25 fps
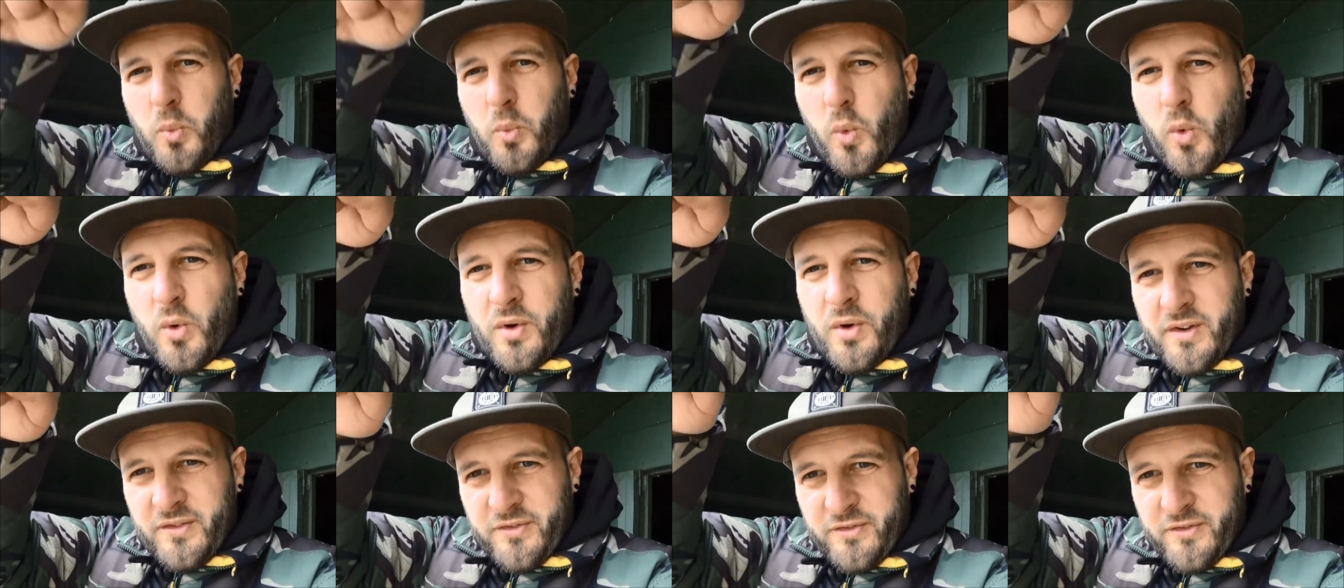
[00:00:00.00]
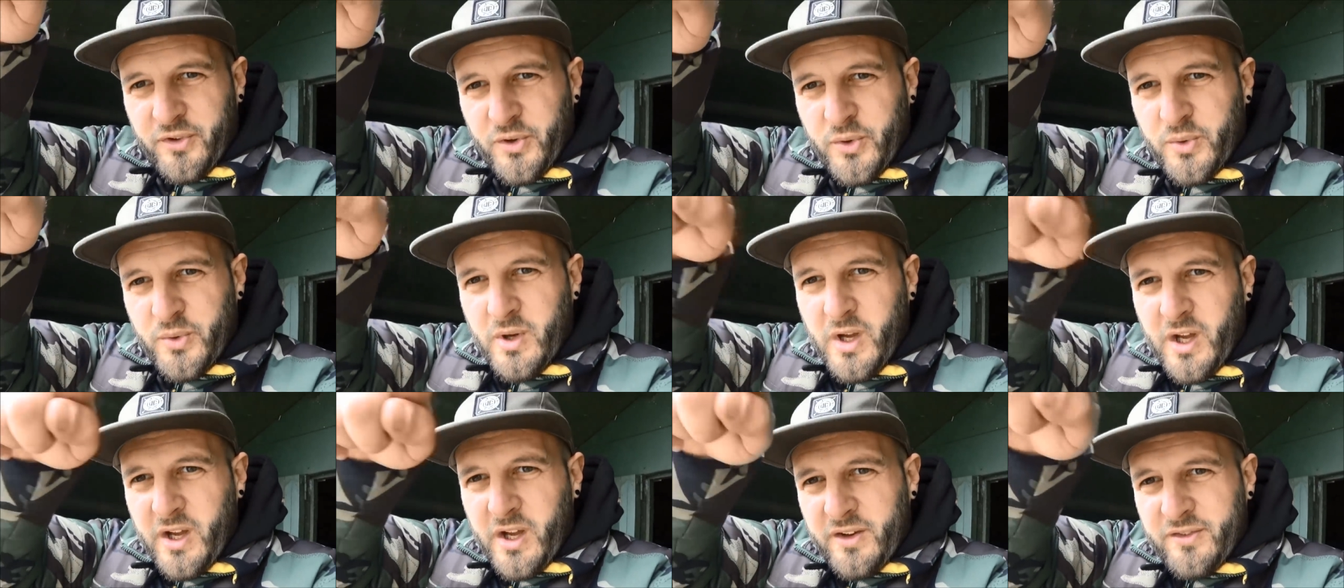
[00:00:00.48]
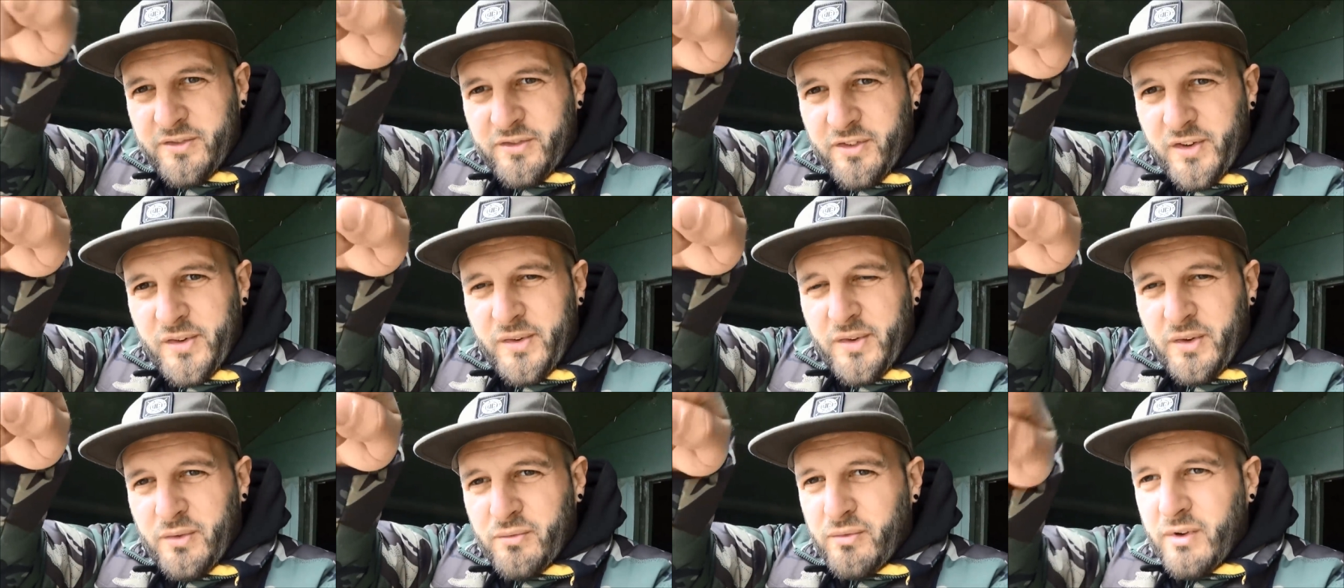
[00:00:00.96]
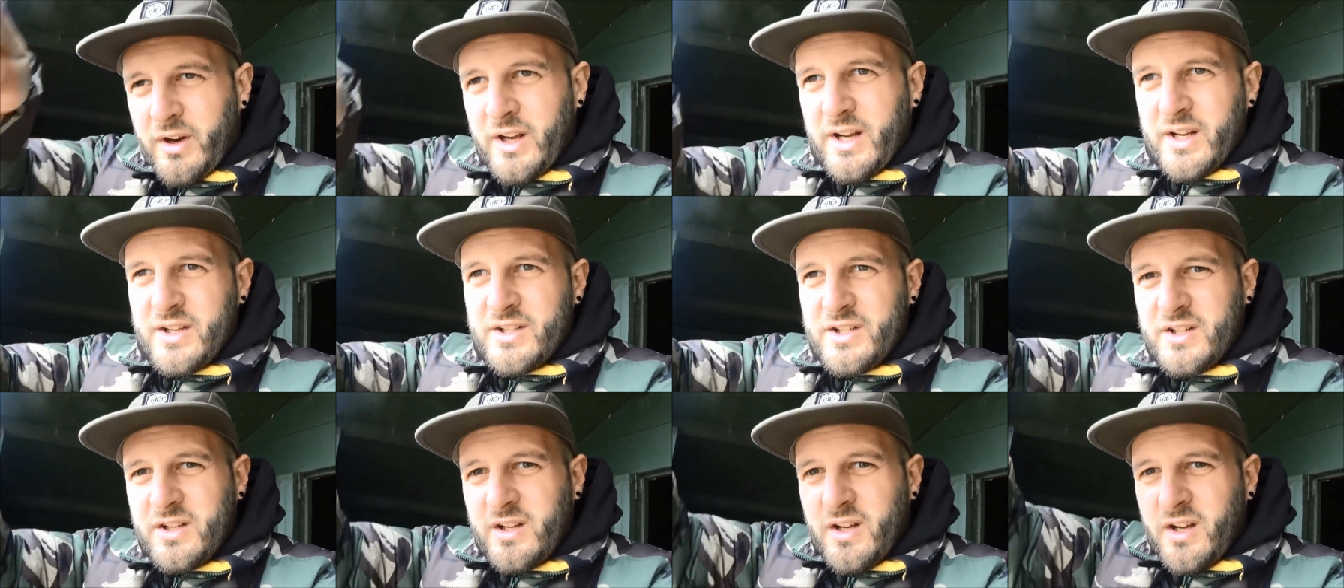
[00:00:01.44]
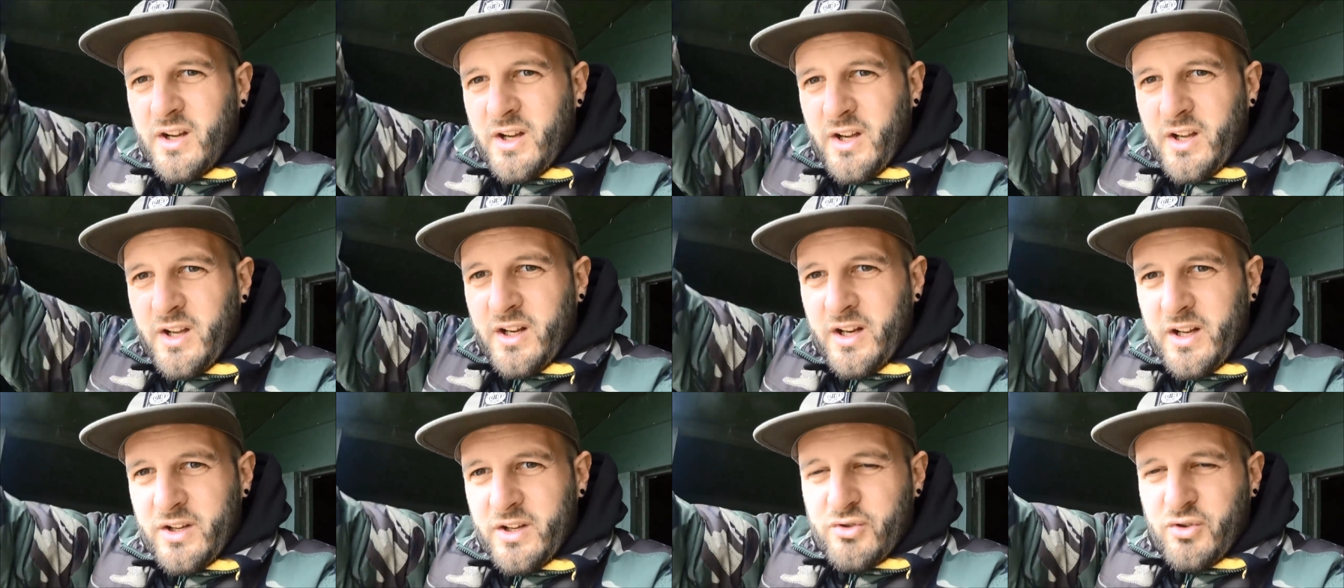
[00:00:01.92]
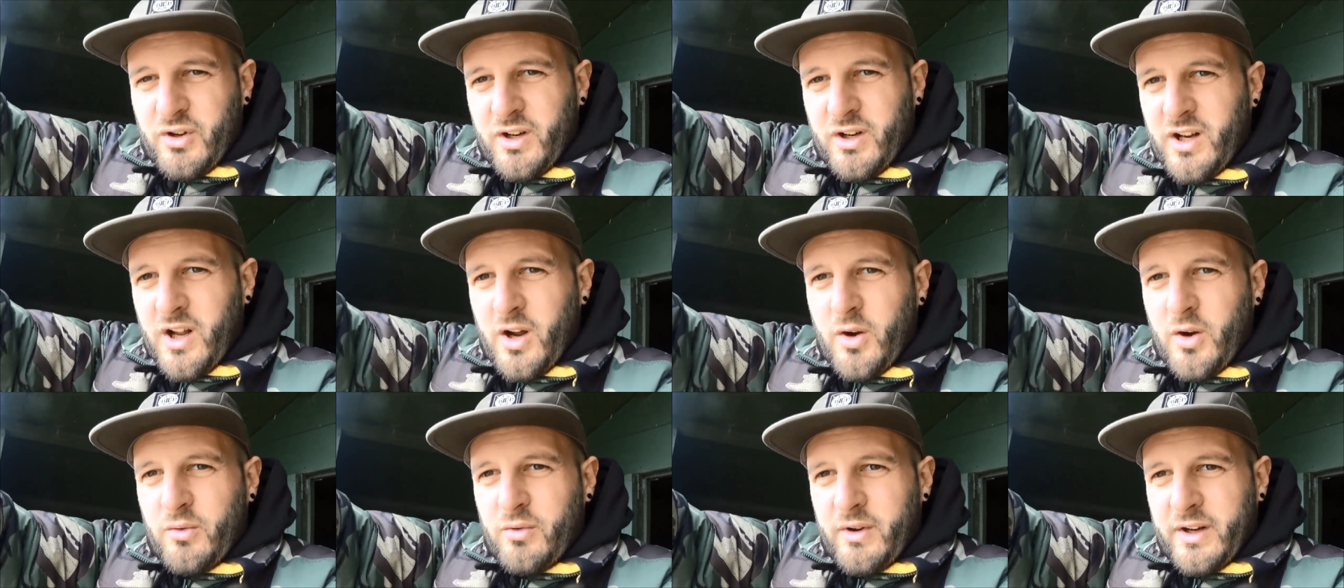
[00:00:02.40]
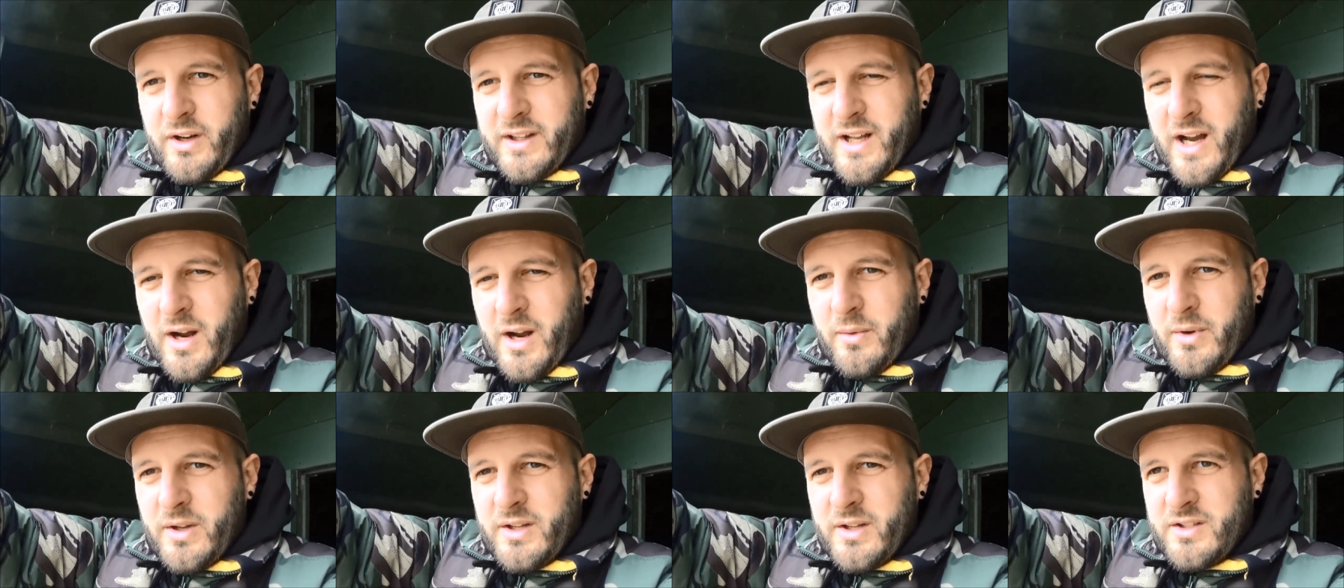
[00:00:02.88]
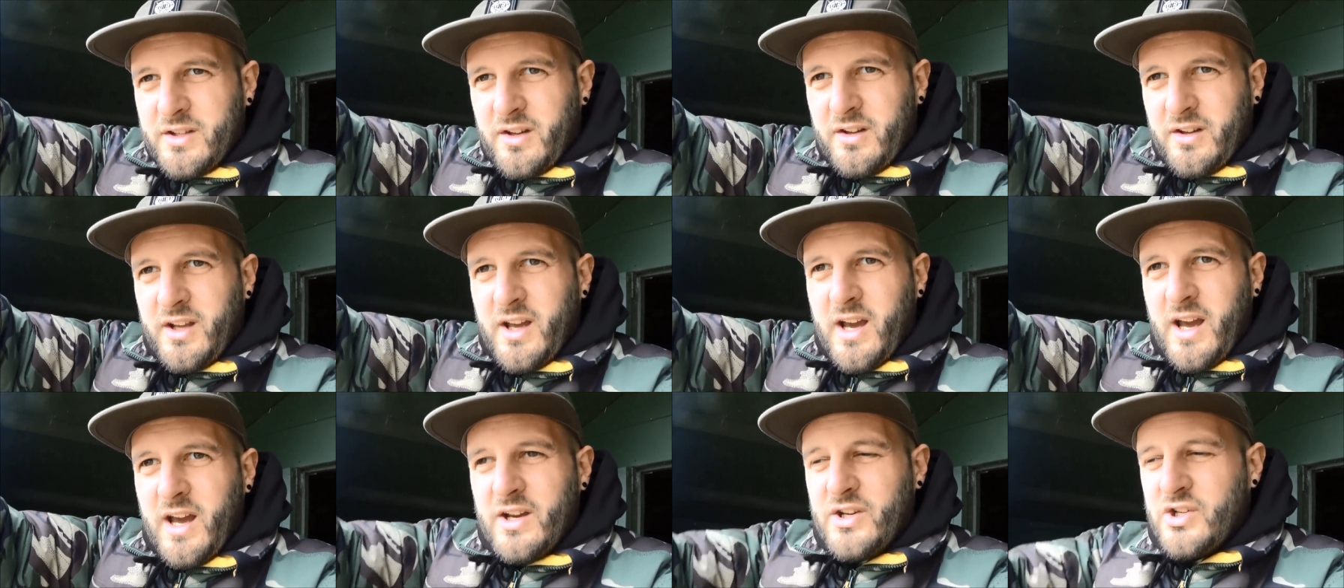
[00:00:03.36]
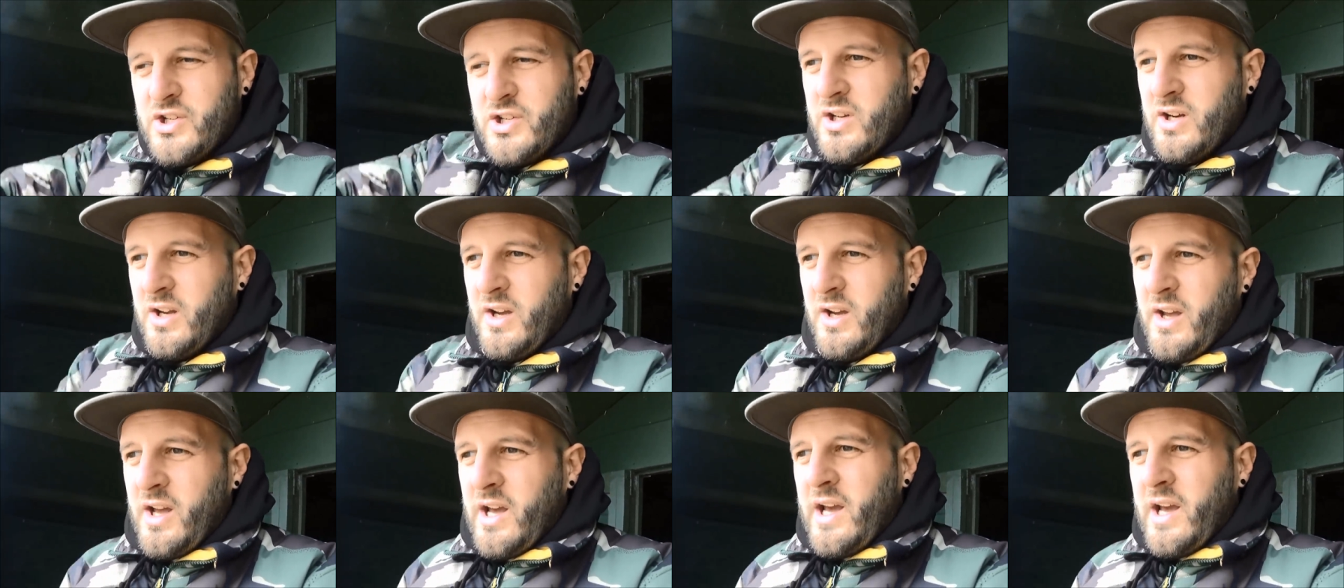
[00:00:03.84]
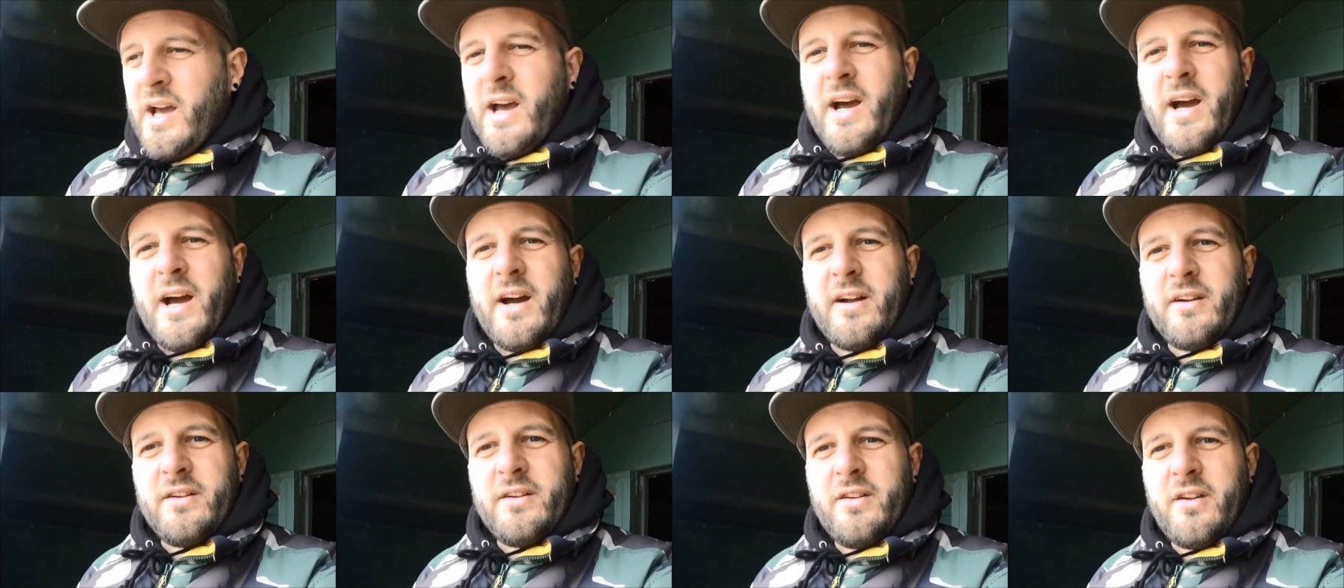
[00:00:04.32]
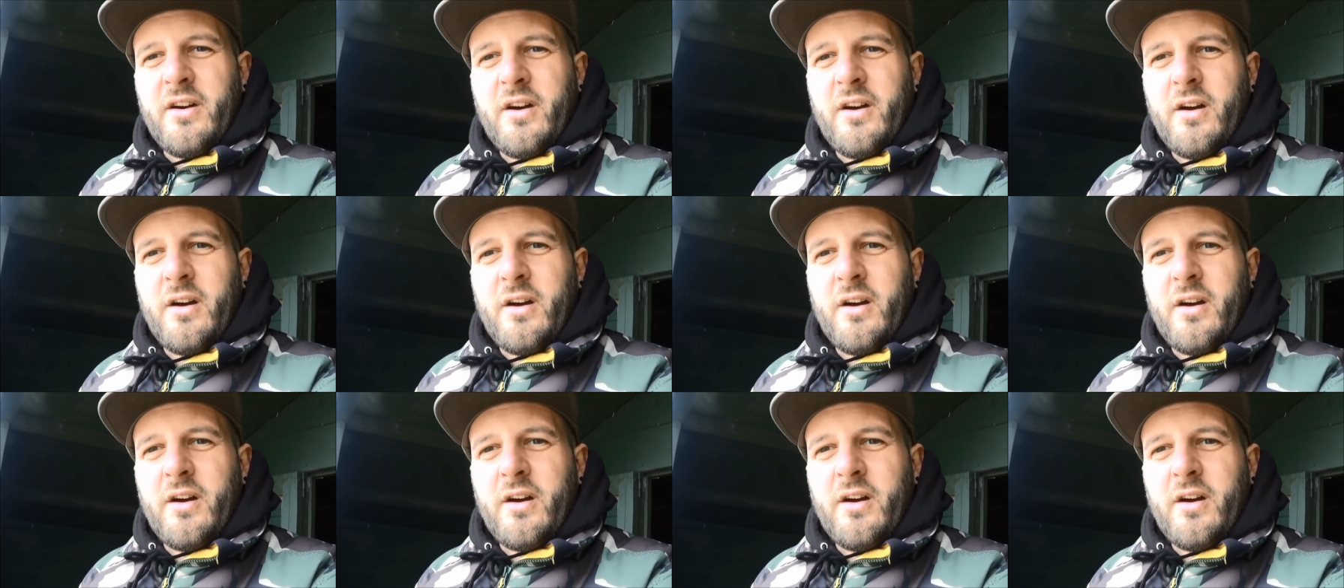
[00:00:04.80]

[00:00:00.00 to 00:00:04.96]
to walk it through the reeds, literally lower it down into the edge, and